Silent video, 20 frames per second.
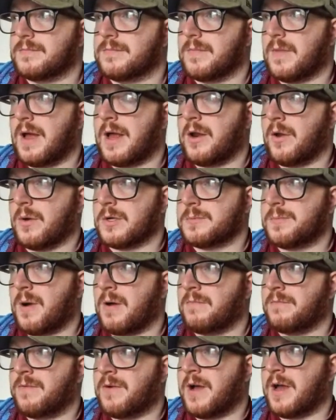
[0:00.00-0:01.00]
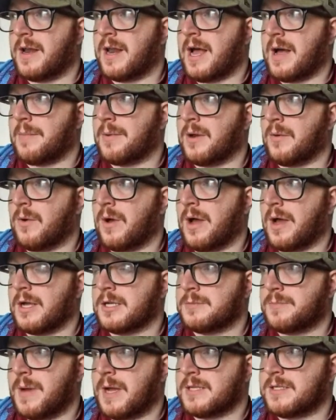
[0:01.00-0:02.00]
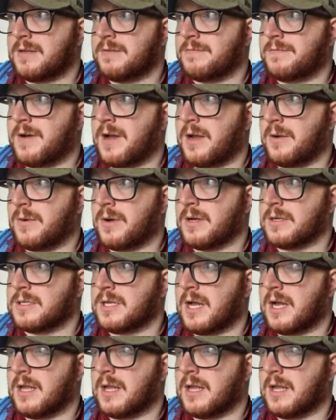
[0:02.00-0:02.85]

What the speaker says: I know it's bonfire night, but I weren't expecting fireworks like